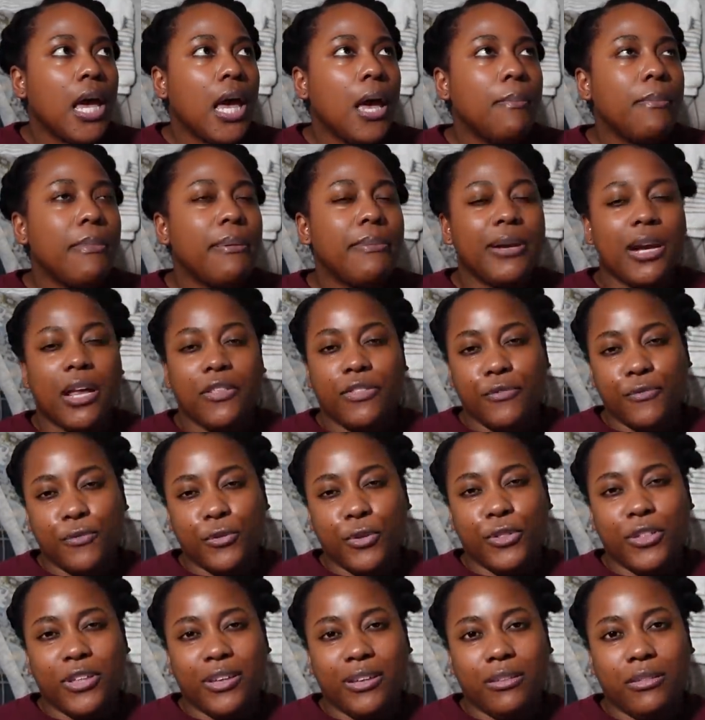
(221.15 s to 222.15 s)
Maybe not the
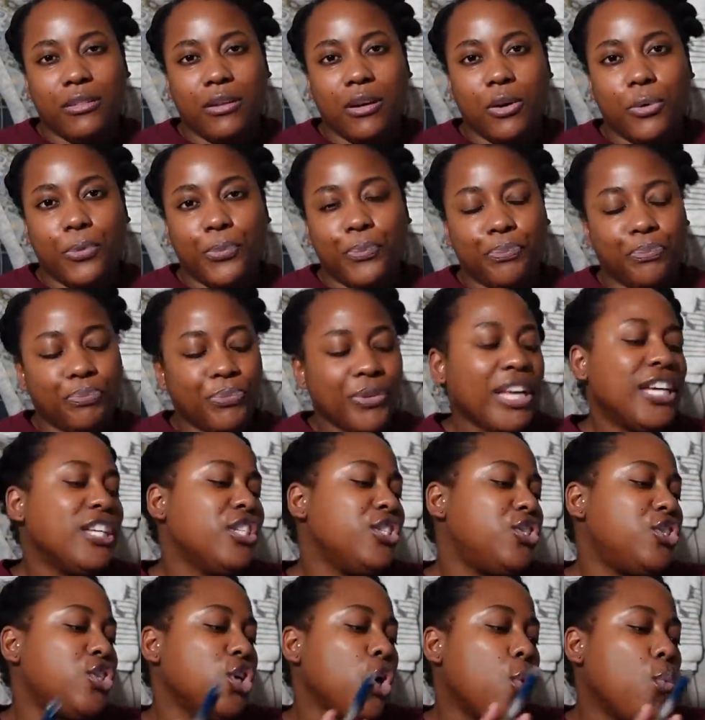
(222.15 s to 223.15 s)
full thing though.
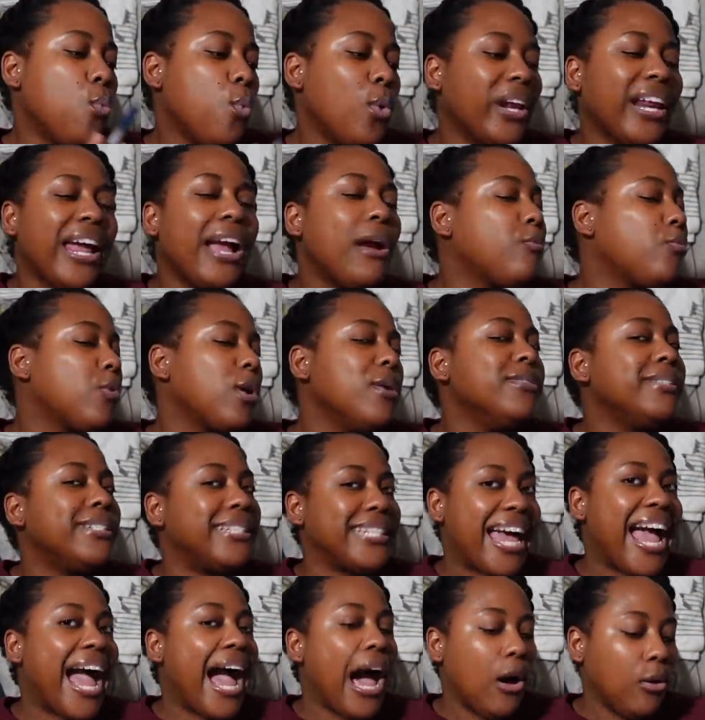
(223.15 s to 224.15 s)
So what I wrote
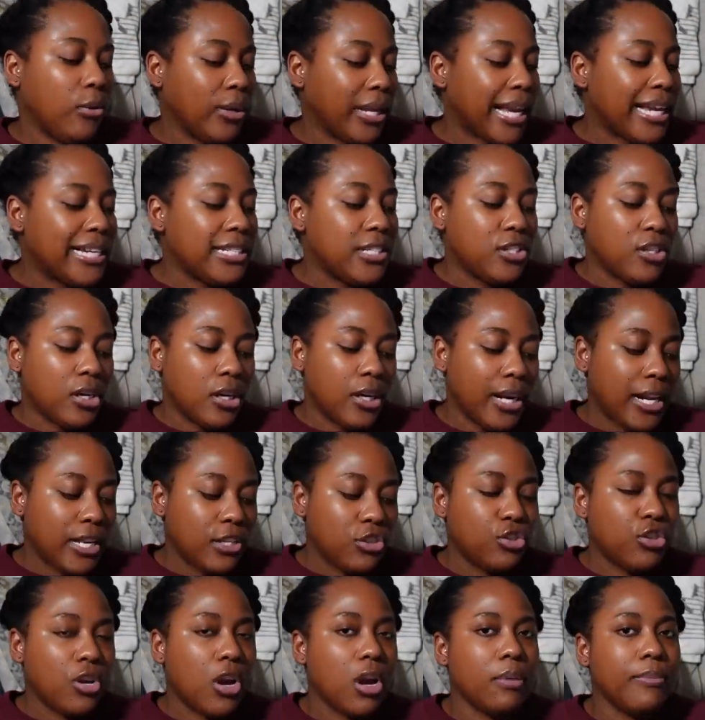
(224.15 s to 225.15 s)
down, like I started out
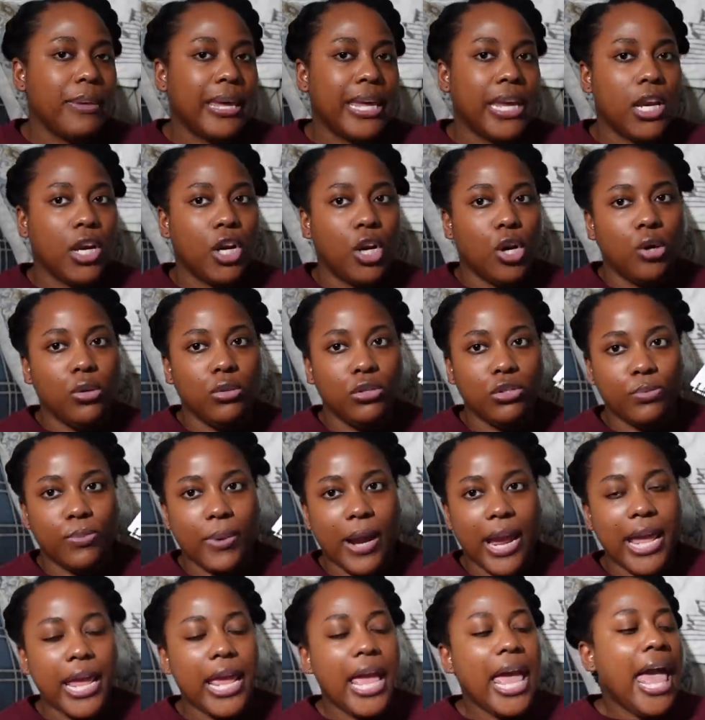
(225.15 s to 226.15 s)
strong making notes,
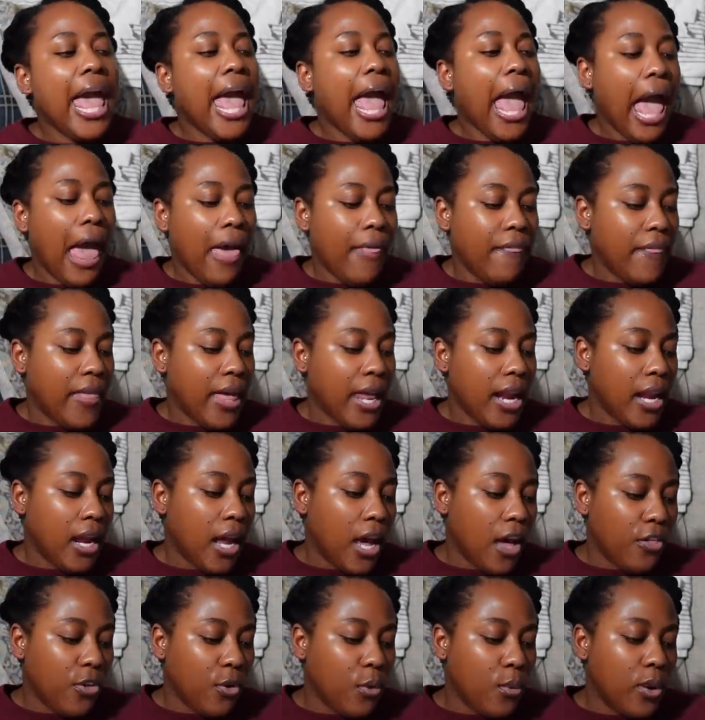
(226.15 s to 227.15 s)
right? And then
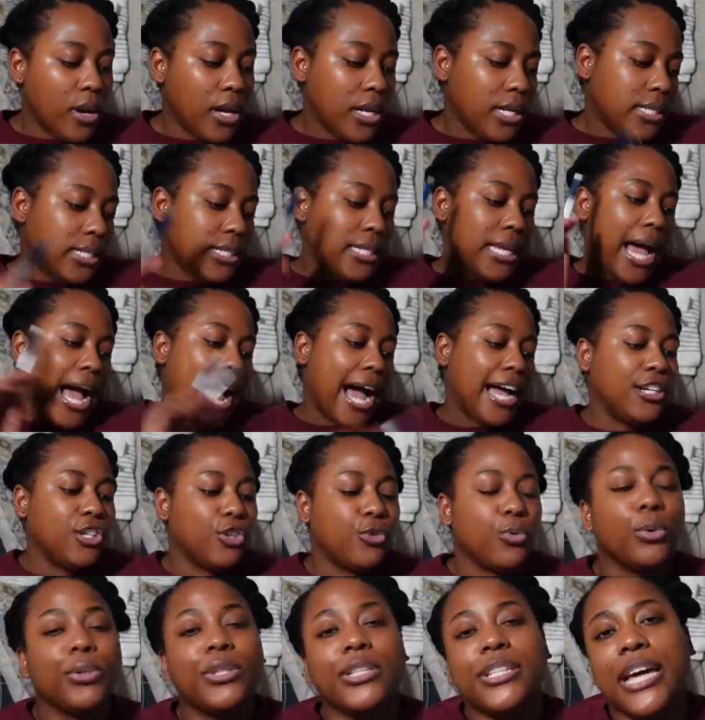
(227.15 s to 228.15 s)
the other ones, I
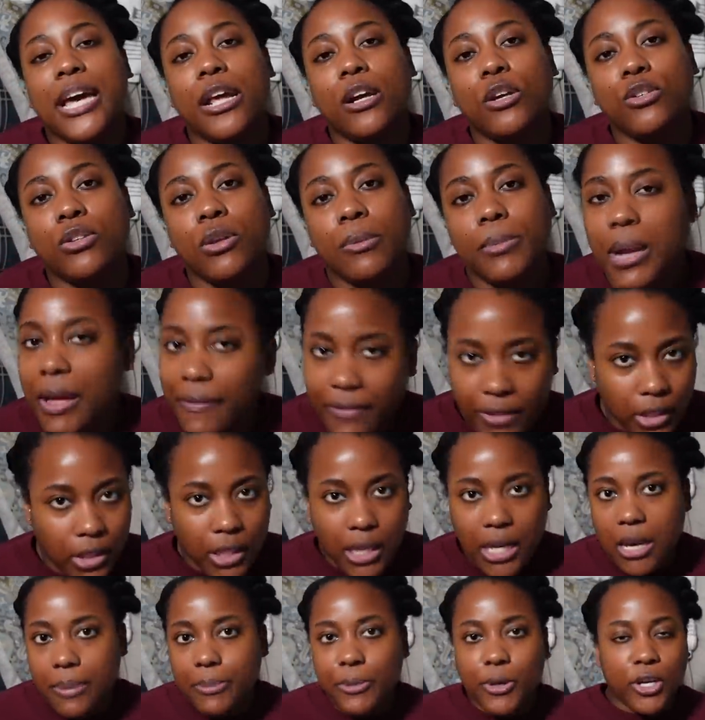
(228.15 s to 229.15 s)
just wrote the title, so I'm gonna have to
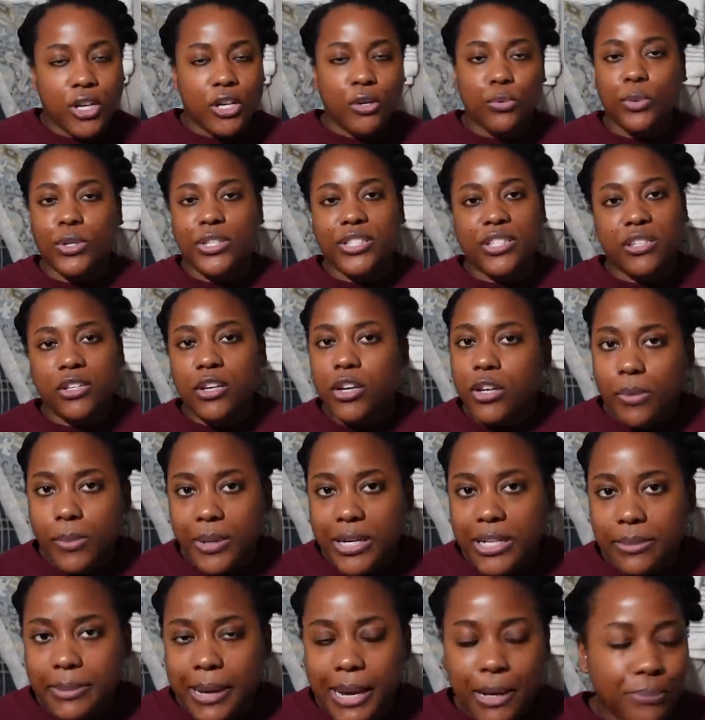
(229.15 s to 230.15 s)
look up on Goodreads to tell you what
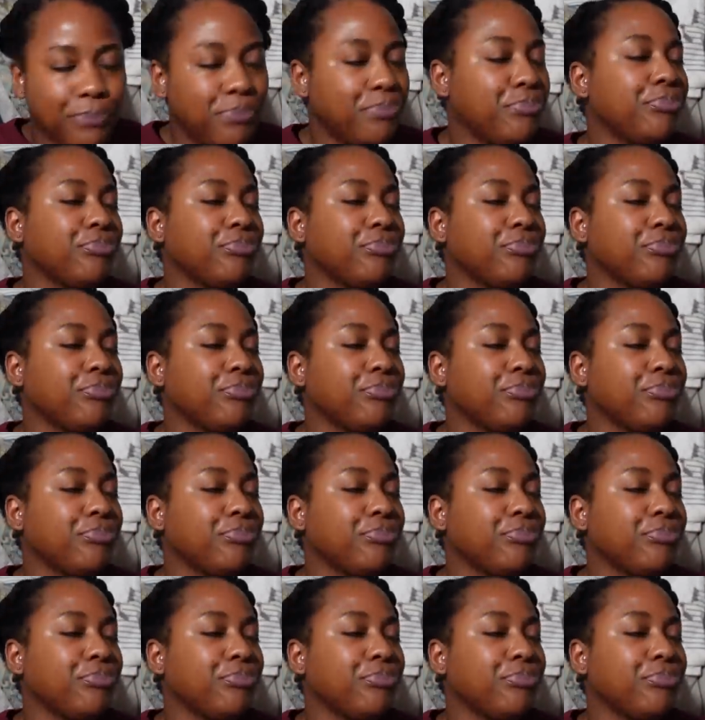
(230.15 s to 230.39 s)
it's about.